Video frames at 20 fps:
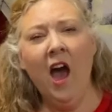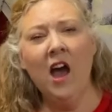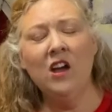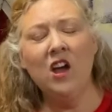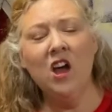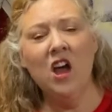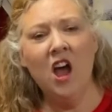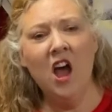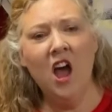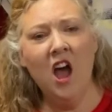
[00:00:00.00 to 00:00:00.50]

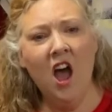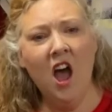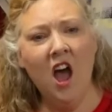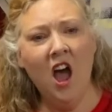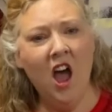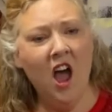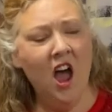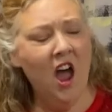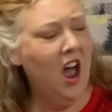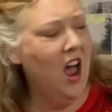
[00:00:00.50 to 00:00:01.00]

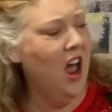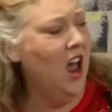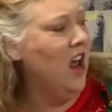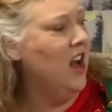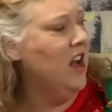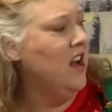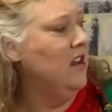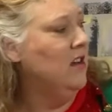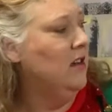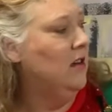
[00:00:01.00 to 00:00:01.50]

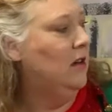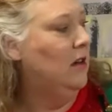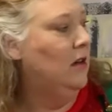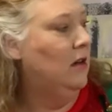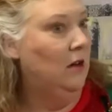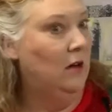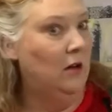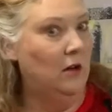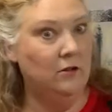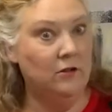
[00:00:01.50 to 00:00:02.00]
dragon.
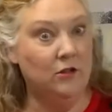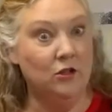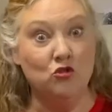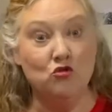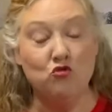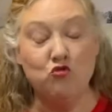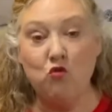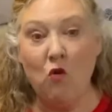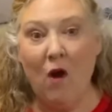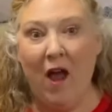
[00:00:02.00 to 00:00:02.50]
The
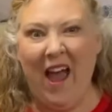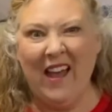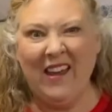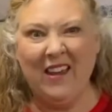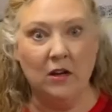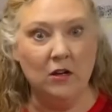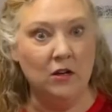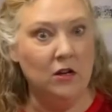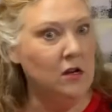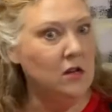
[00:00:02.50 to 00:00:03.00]

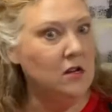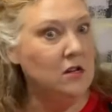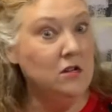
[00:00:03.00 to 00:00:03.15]
dragon